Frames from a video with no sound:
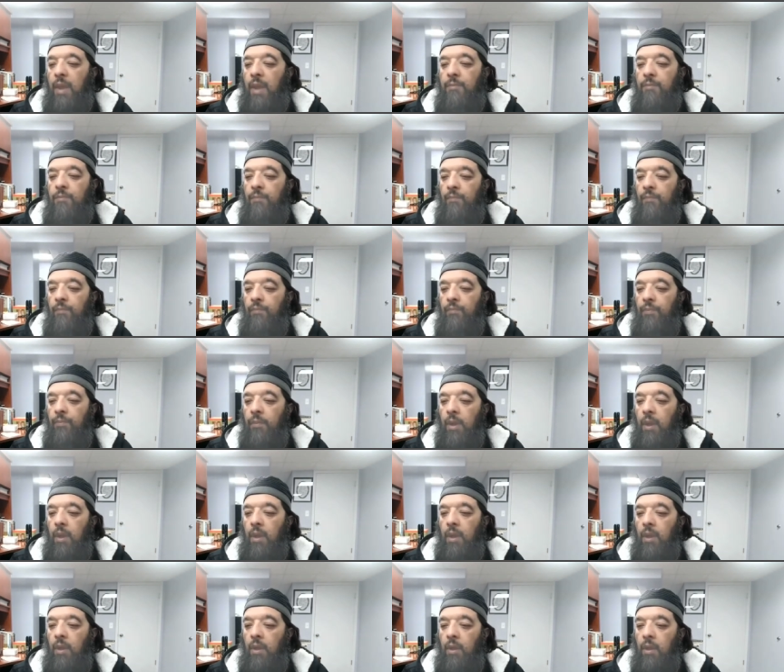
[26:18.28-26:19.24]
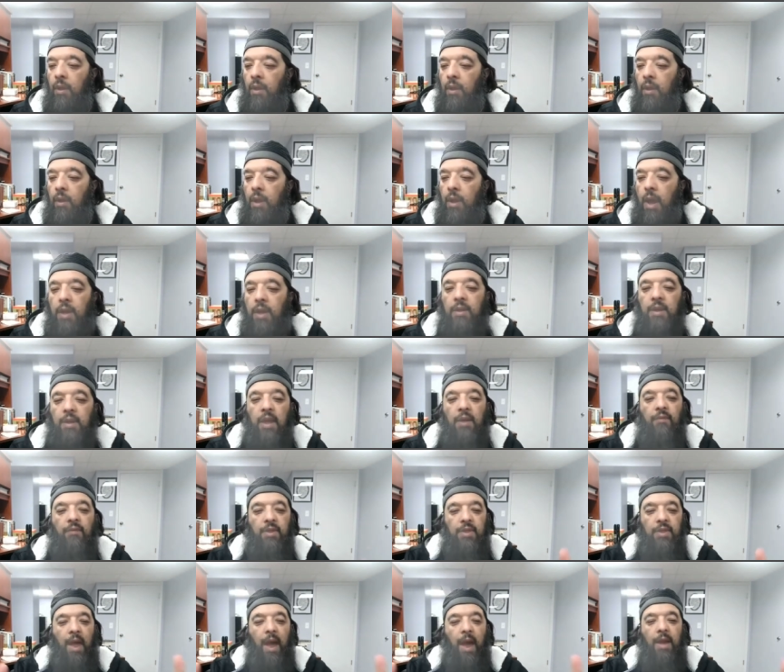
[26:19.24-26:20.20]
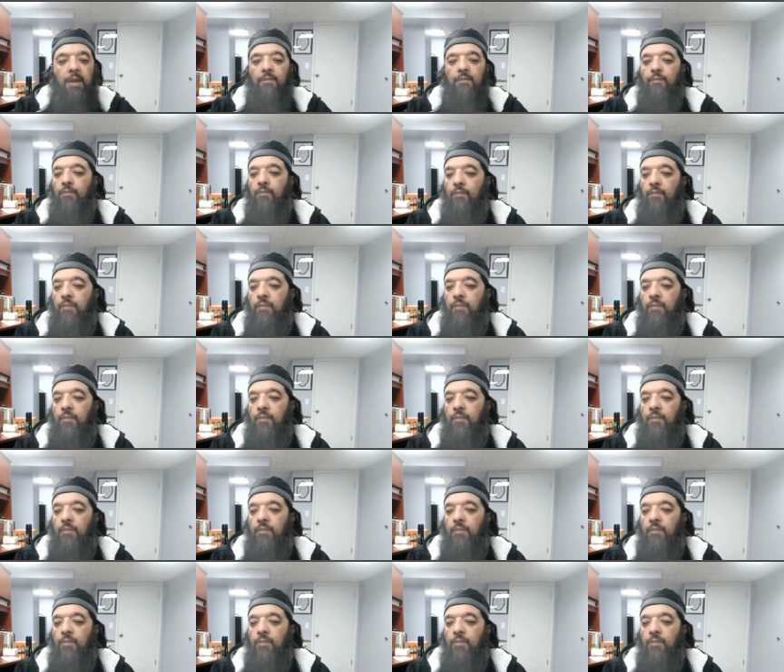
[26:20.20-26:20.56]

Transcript: them. And even that